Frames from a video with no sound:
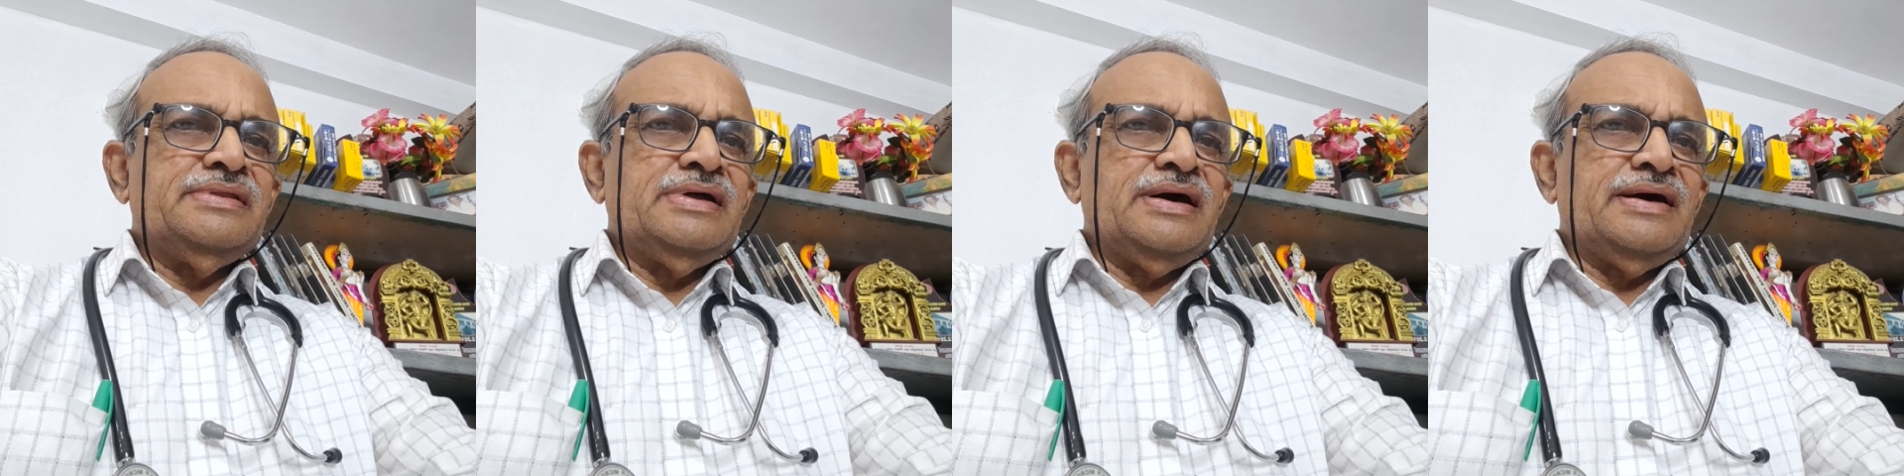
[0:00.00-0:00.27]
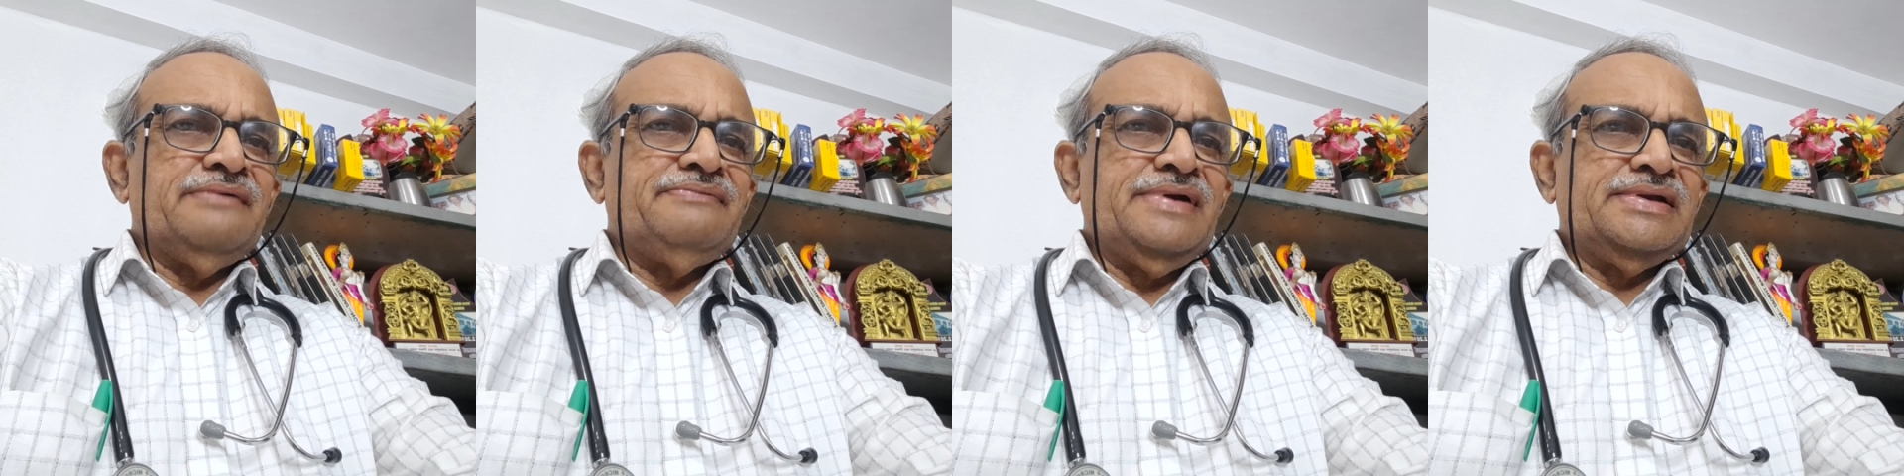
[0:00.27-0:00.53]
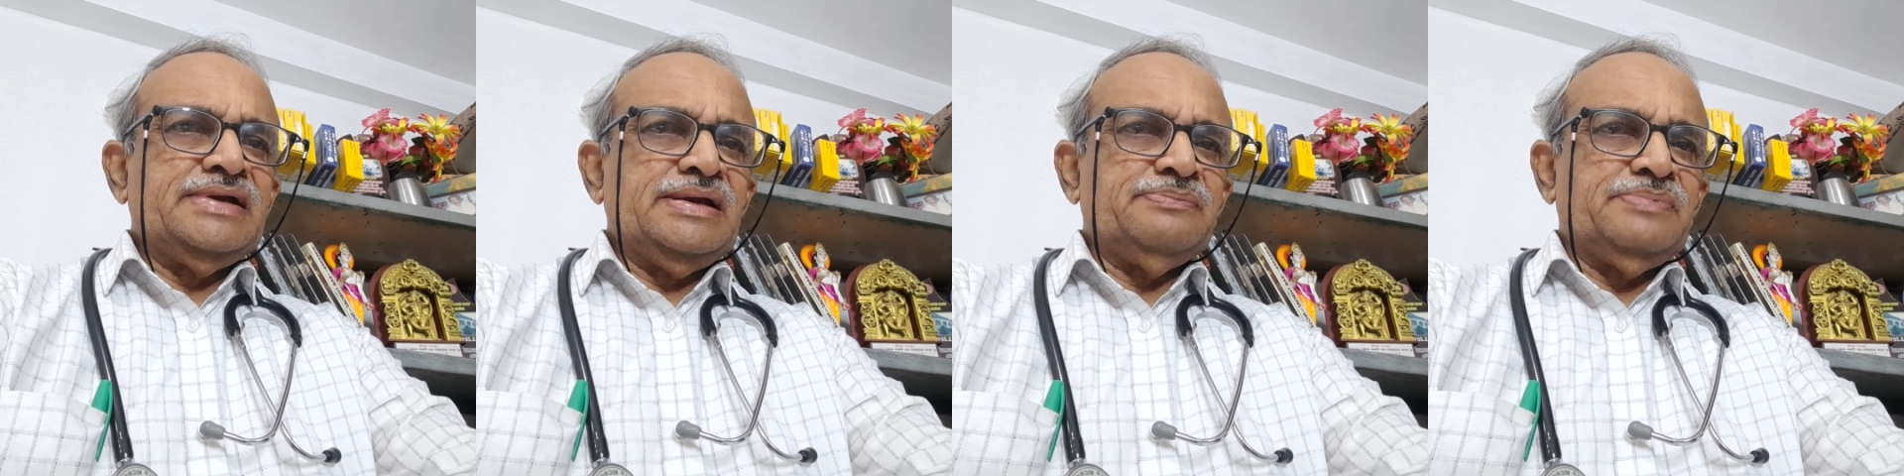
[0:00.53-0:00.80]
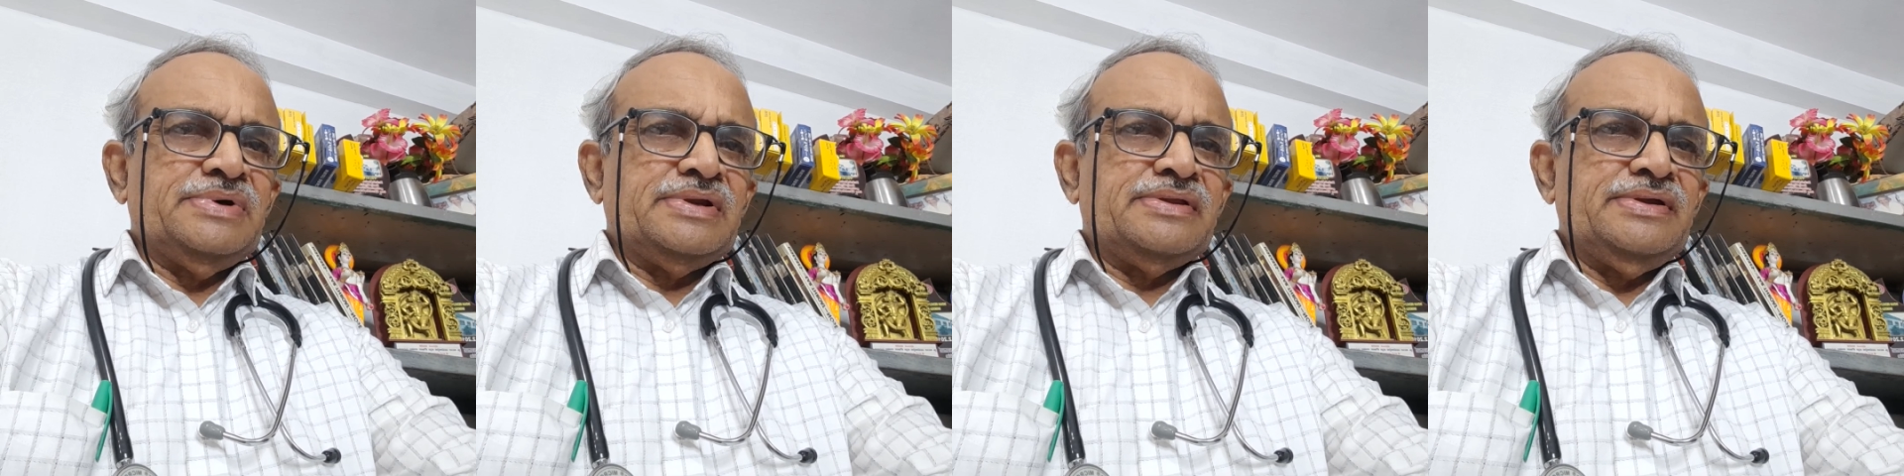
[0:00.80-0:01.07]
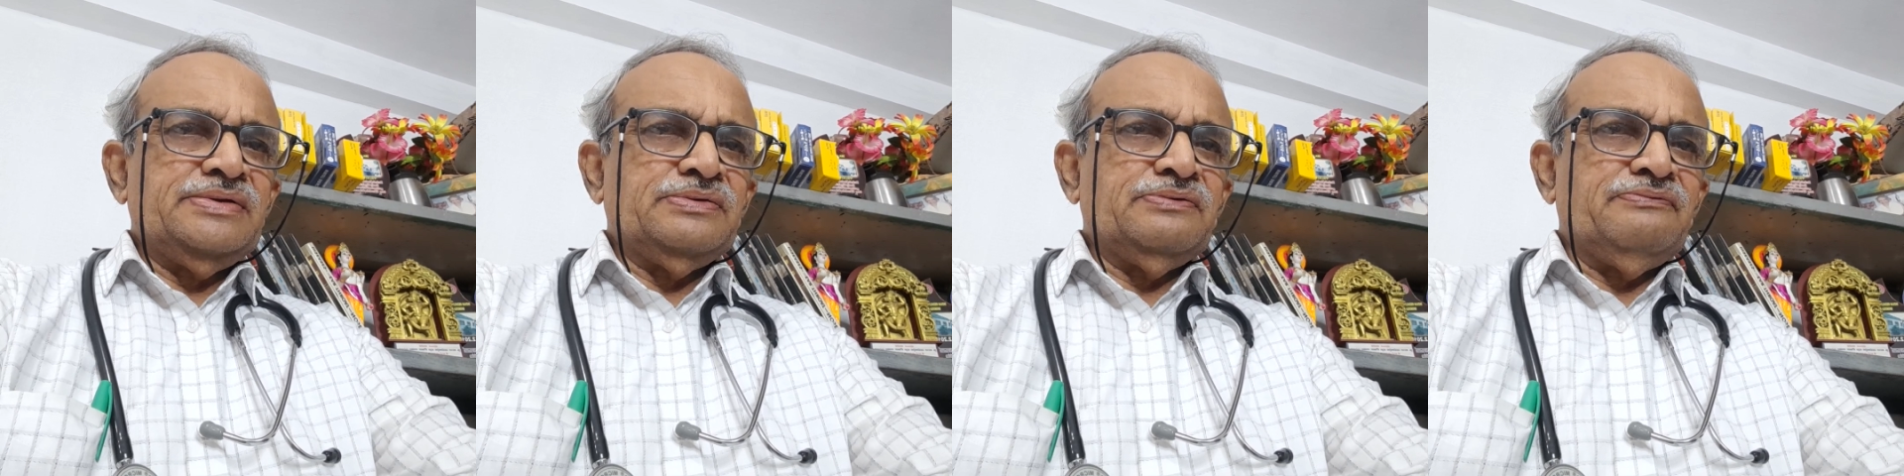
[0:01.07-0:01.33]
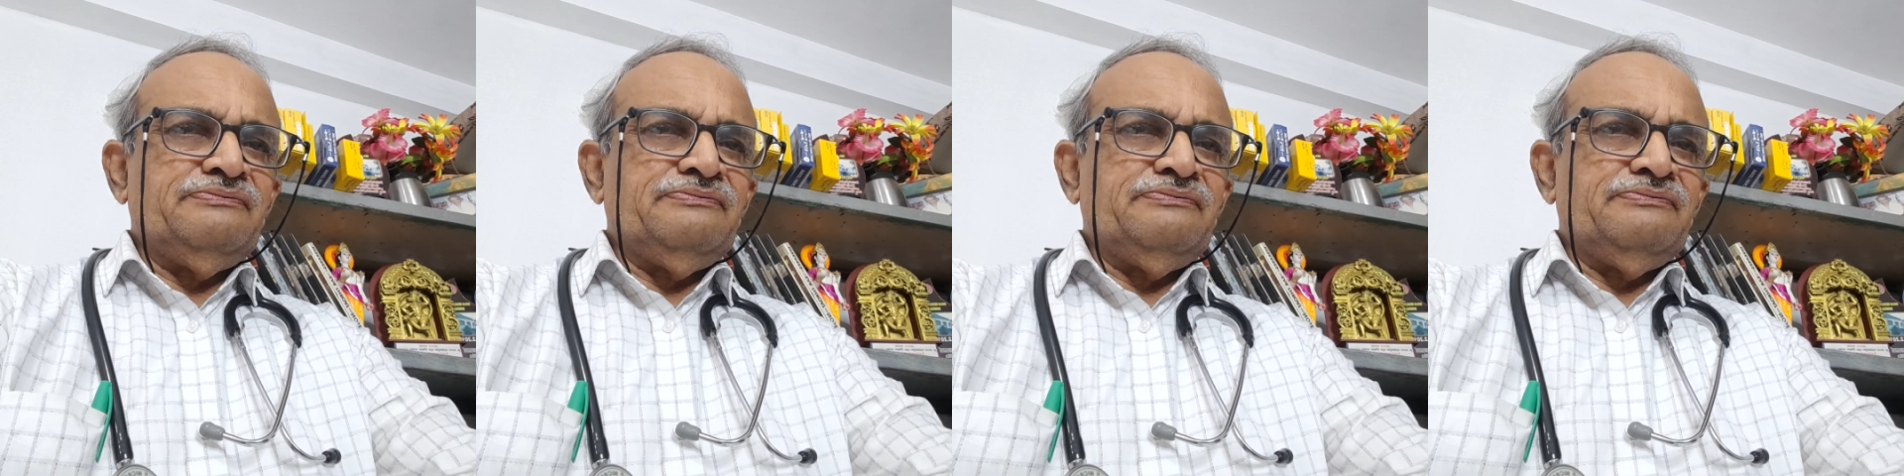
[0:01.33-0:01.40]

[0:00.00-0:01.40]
the affected person to